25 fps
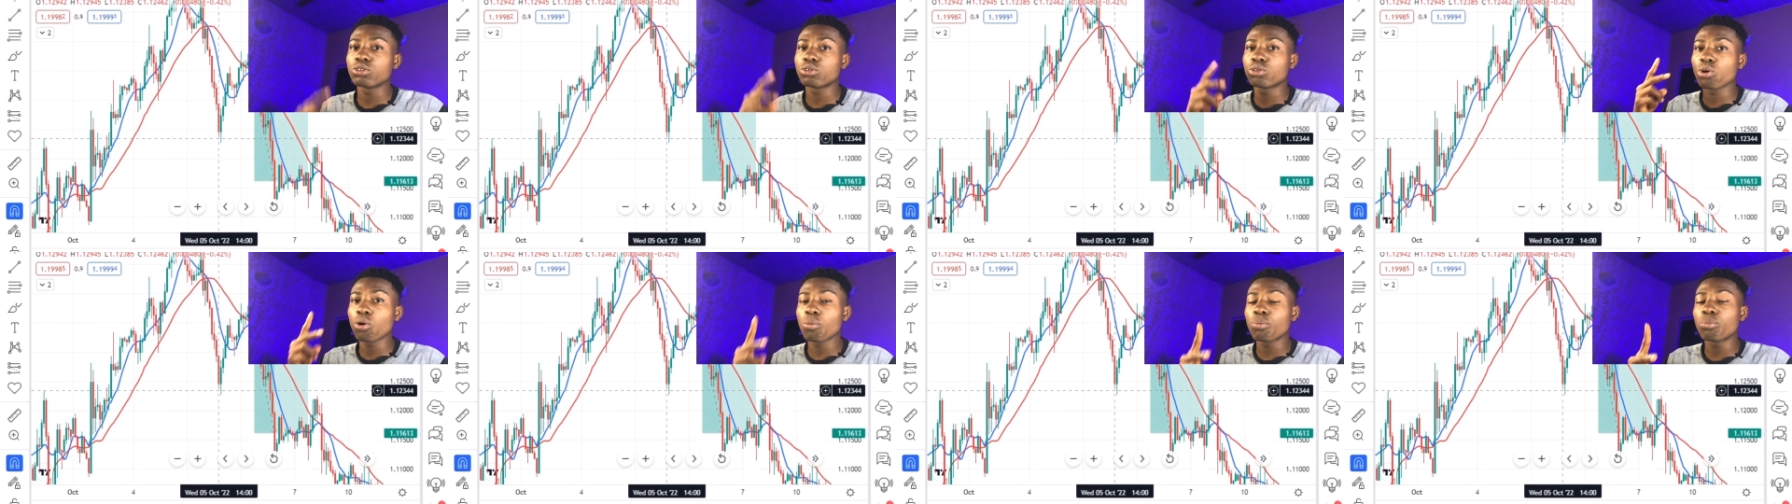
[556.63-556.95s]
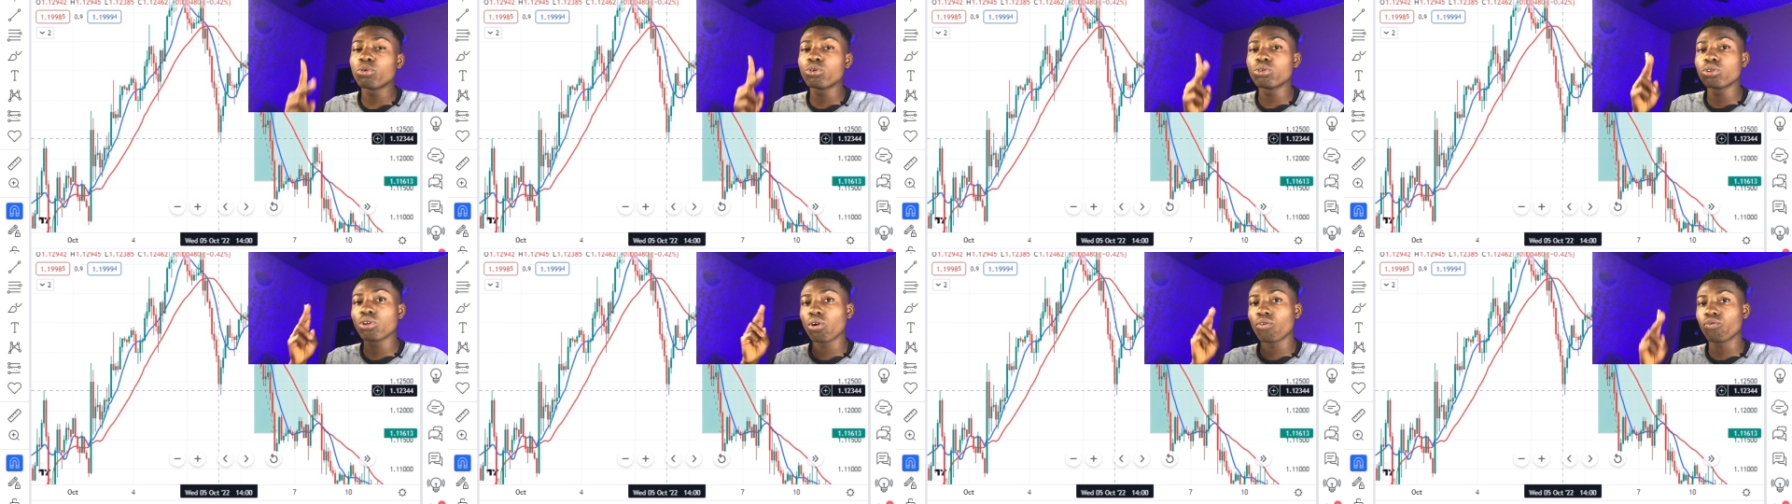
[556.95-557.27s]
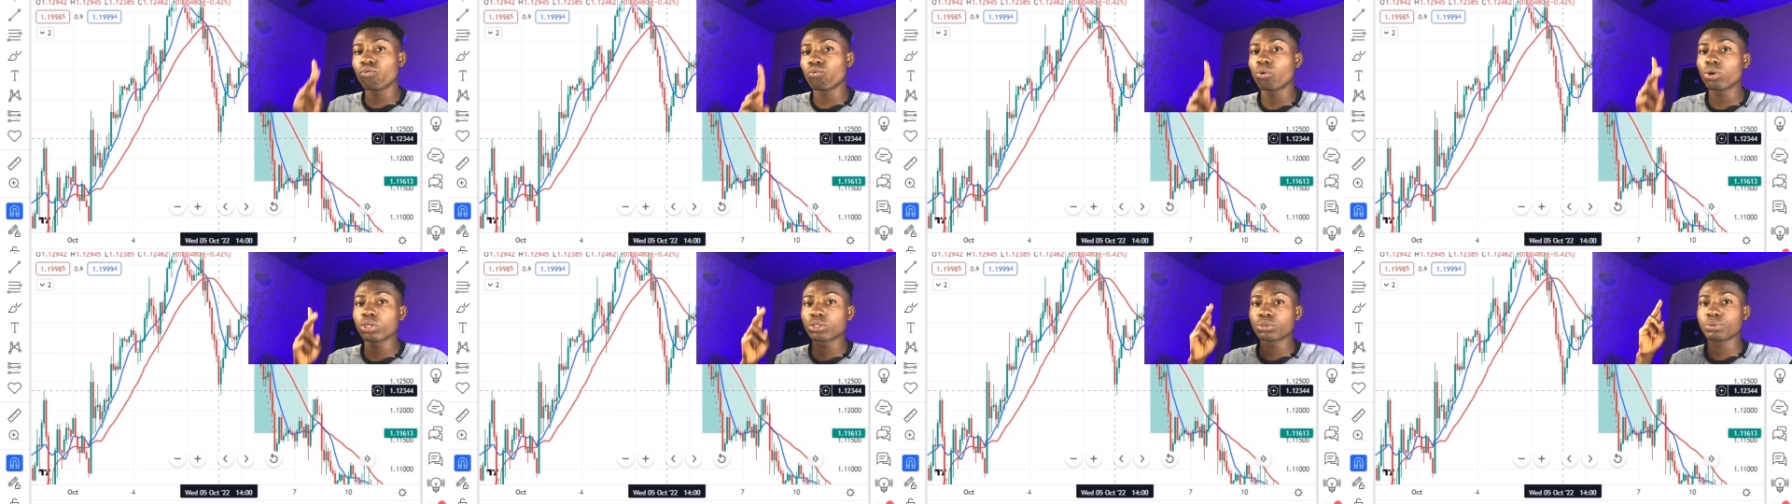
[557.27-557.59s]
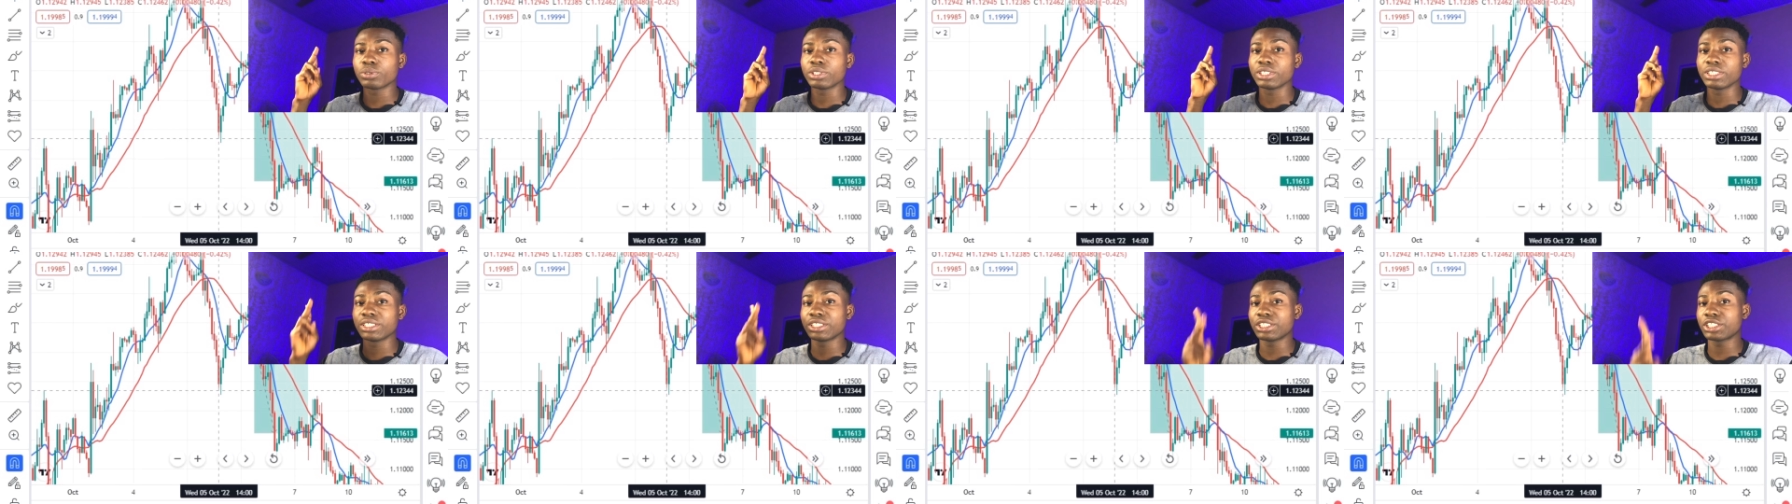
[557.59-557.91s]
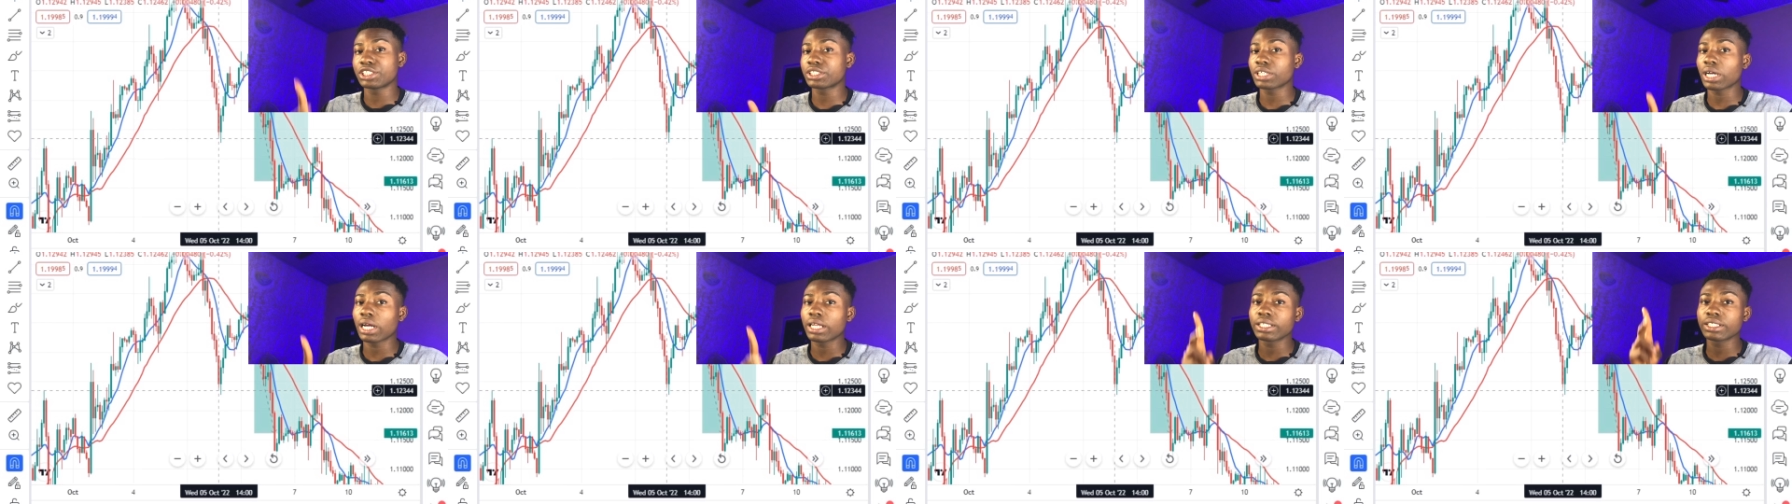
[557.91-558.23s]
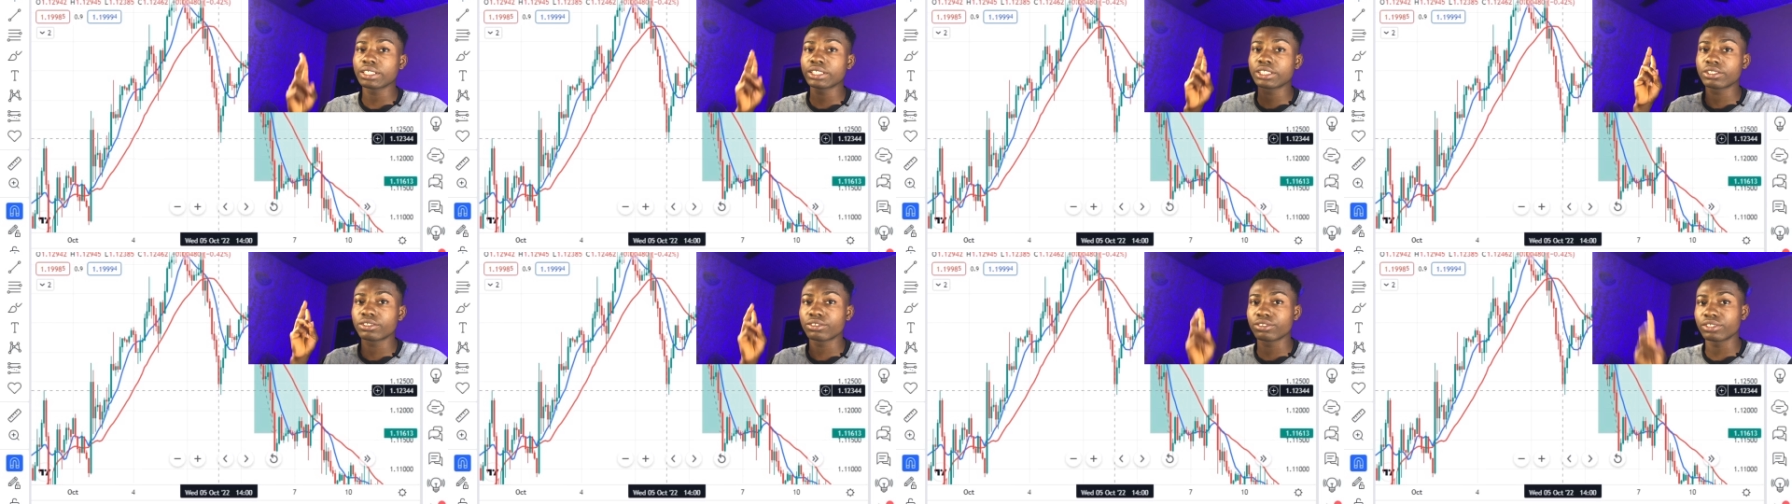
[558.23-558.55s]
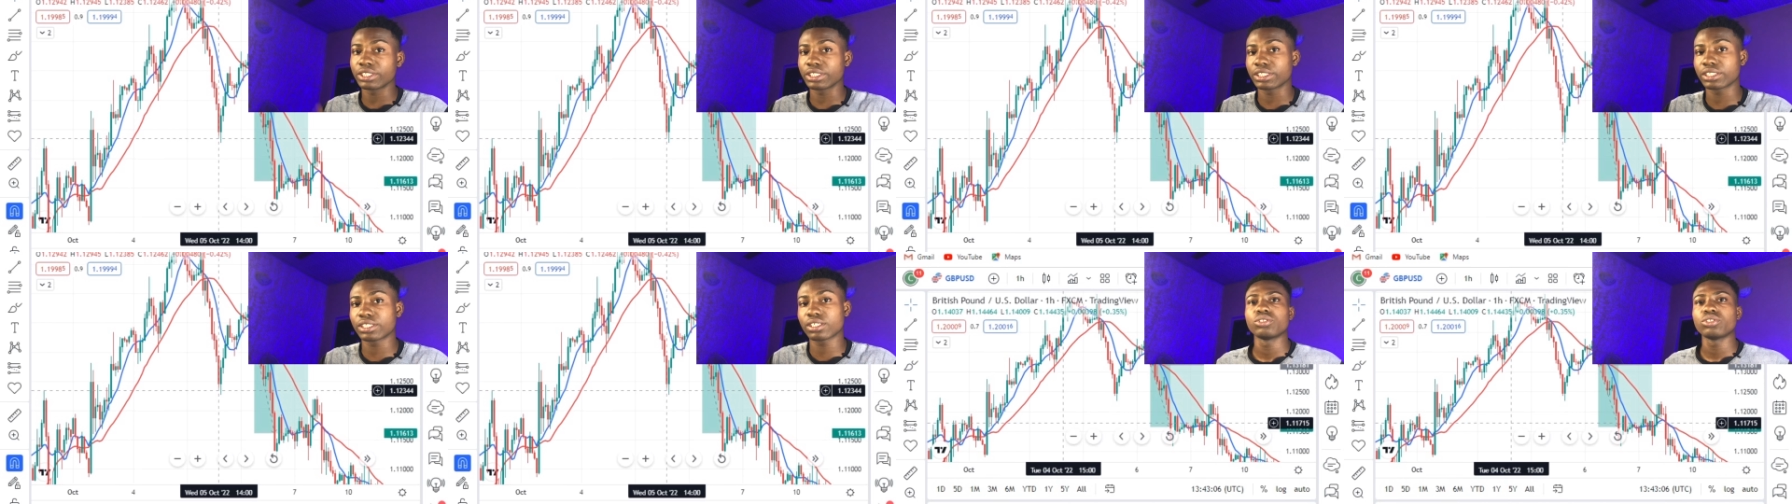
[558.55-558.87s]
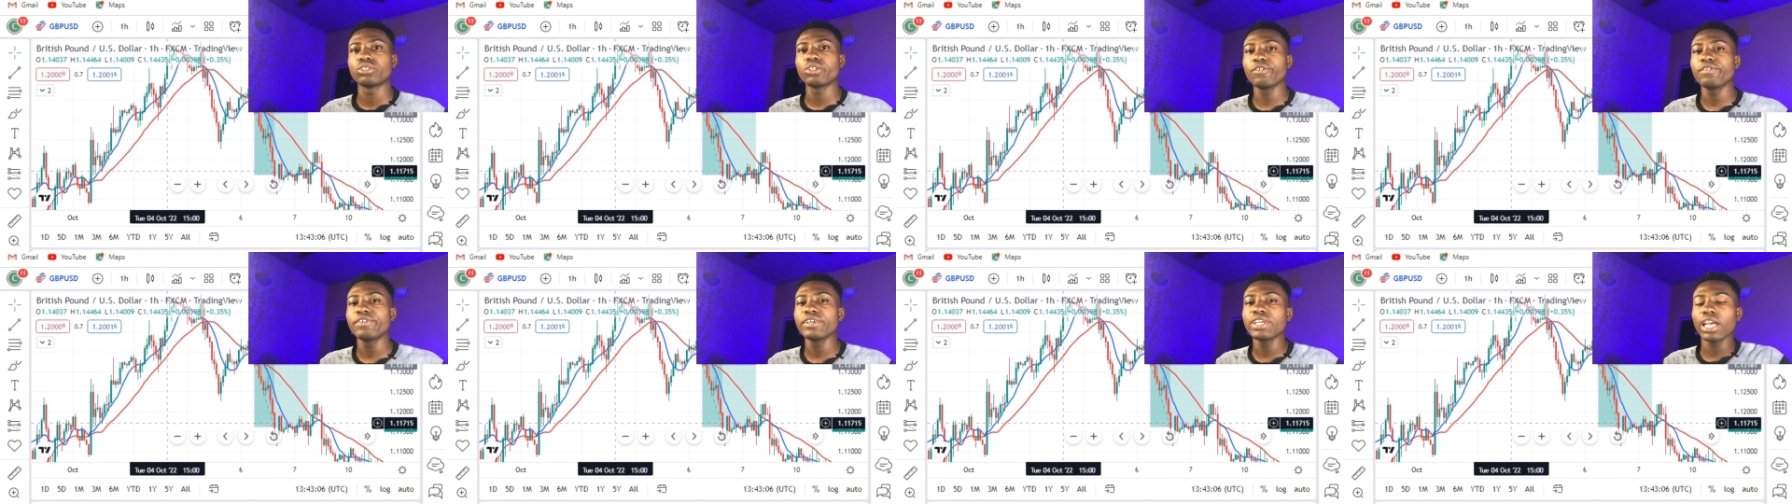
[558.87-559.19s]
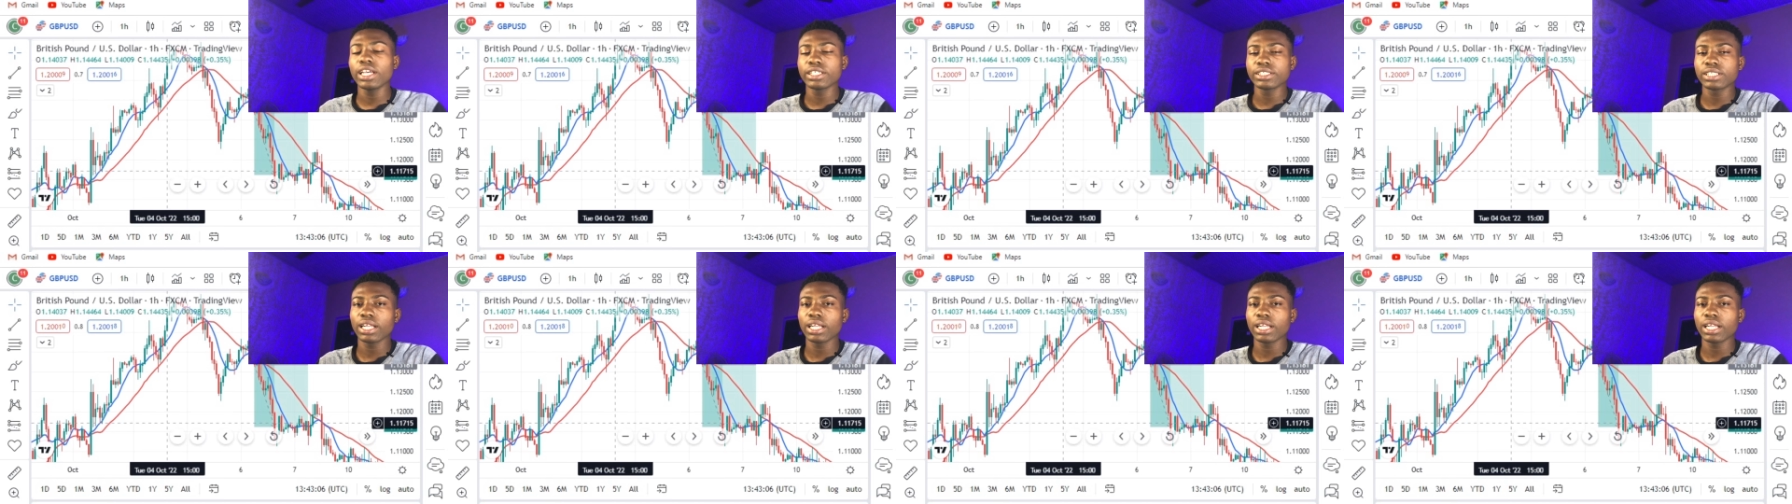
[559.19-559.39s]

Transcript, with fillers: double of what we initially risked so if you guys